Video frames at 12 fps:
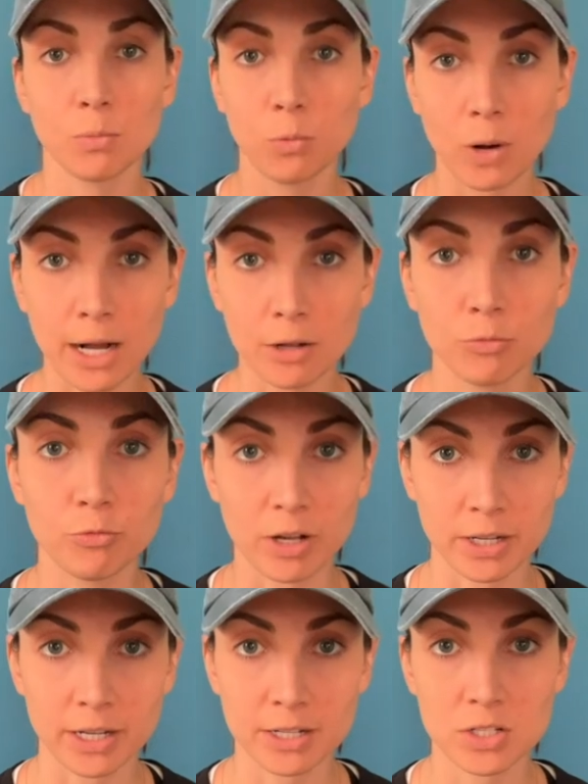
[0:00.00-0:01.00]
while
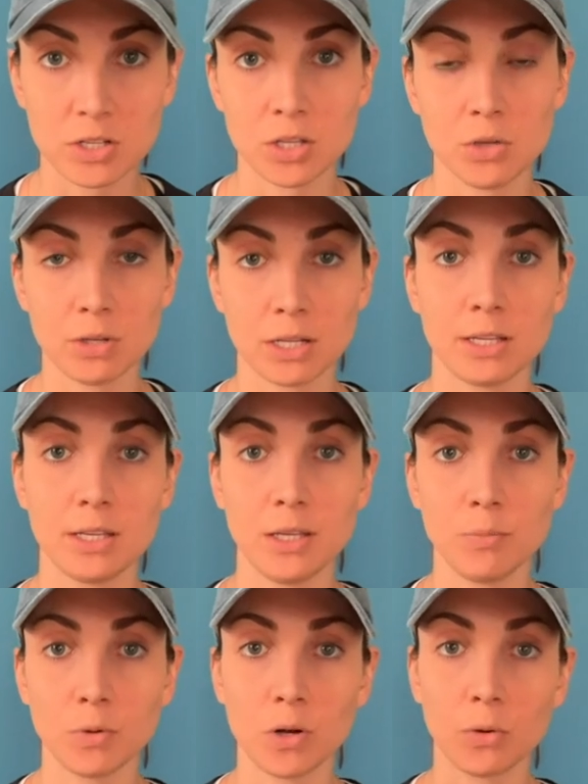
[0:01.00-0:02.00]
running so that you can
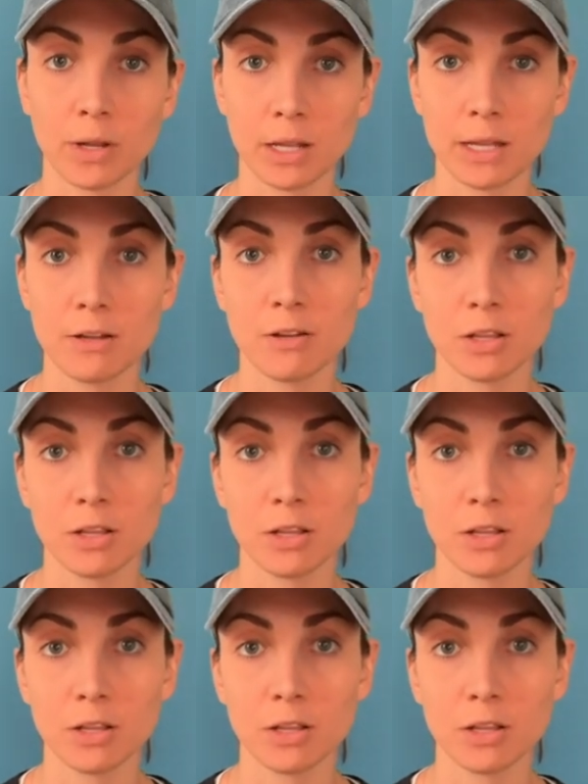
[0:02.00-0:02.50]
keep going